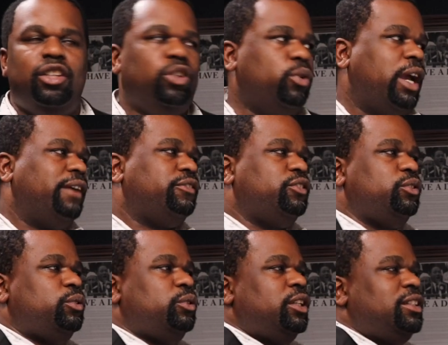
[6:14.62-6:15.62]
You have
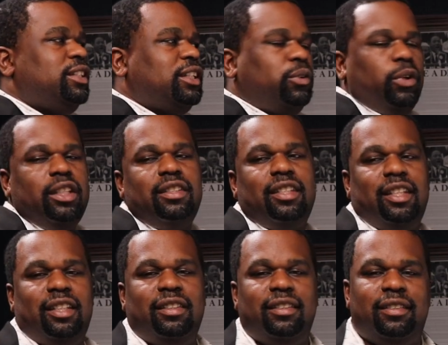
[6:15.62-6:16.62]
to decrease
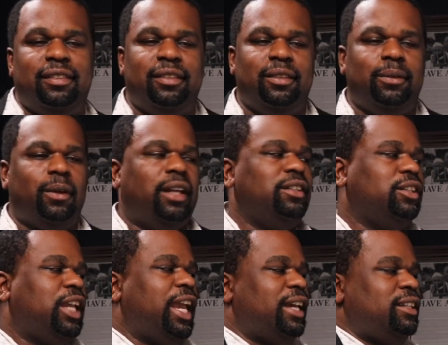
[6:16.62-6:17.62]
these, right? You
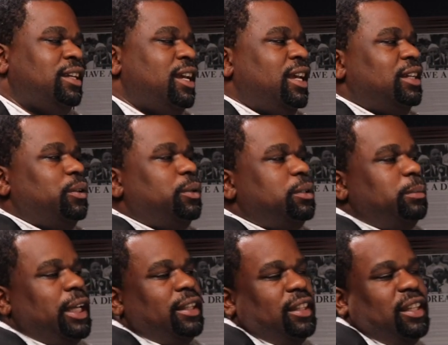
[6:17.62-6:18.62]
can't, in order to
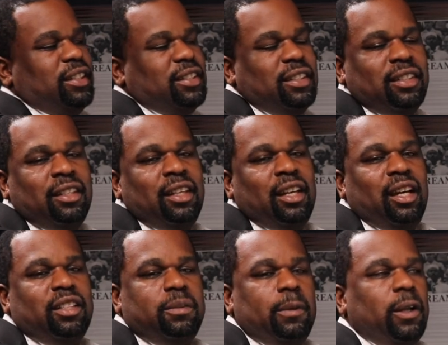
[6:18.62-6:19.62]
make this
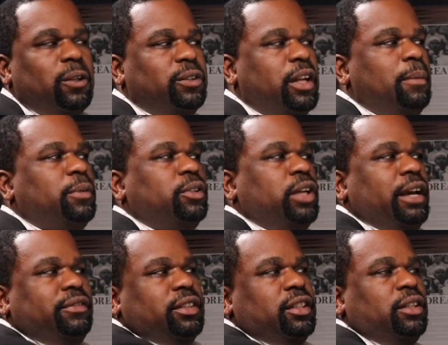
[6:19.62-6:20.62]
a smaller number, you
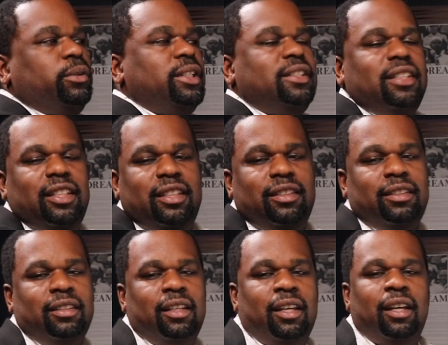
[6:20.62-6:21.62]
have to decrease
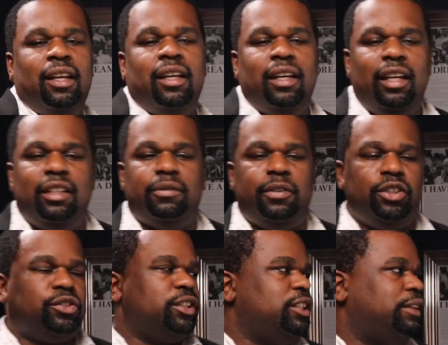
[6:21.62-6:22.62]
these
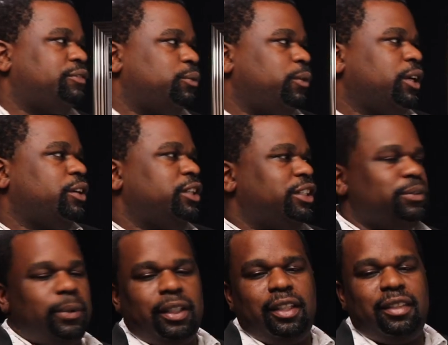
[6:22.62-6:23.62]
individually. You have to work on
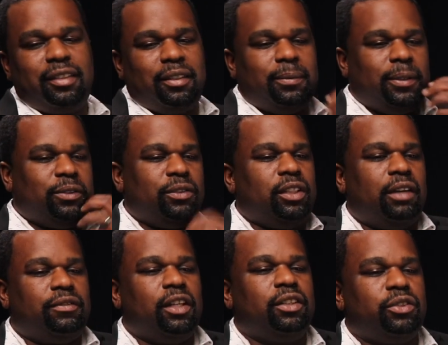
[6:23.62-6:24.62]
each one of these individually. And you
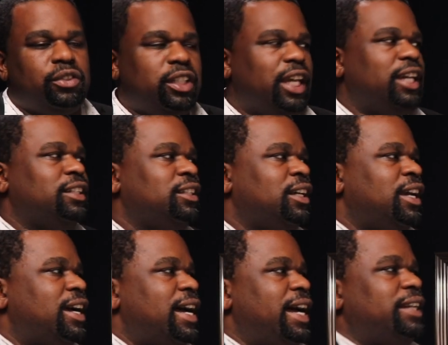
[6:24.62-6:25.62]
have to understand
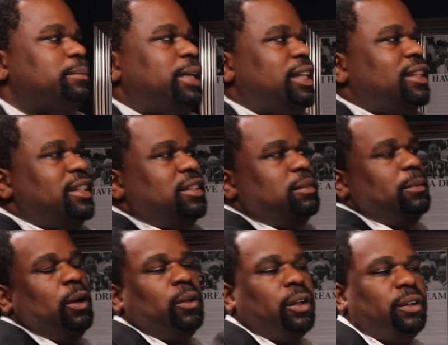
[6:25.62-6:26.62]
how to make this
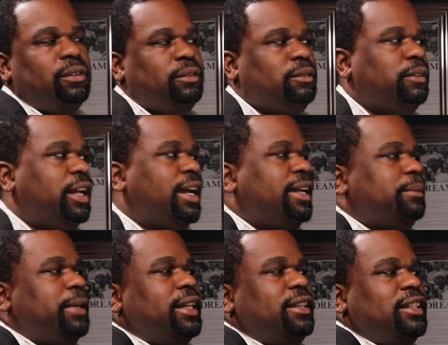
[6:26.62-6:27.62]
smaller, right? How to
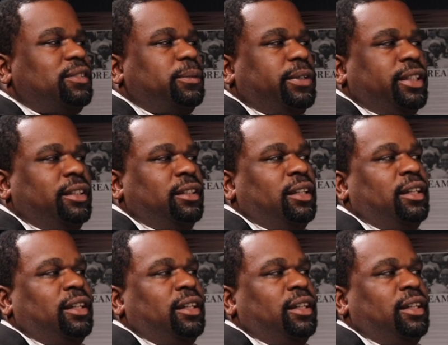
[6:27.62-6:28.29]
make this one